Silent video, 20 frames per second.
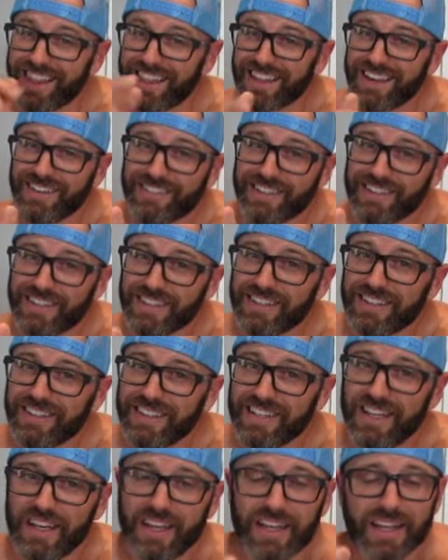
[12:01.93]
love you
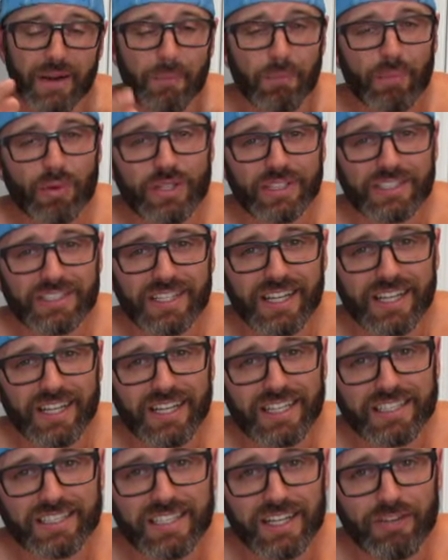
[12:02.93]
and appreciate
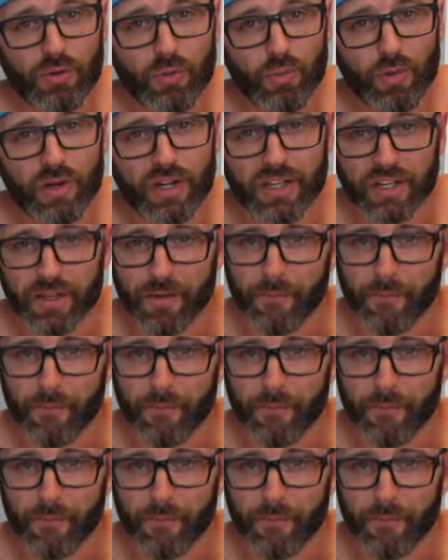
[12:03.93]
each and every one of you.